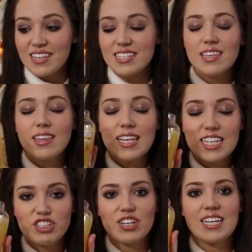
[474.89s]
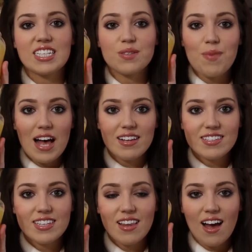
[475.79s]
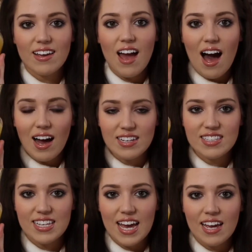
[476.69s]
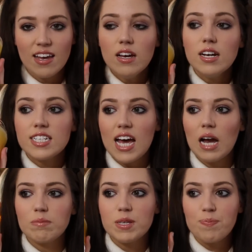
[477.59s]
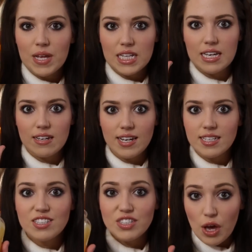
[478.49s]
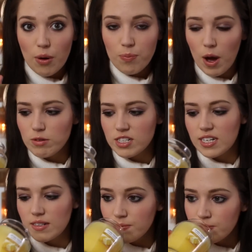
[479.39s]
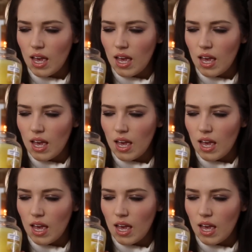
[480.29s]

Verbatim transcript: This literally smells like icing times a million. It's so potent.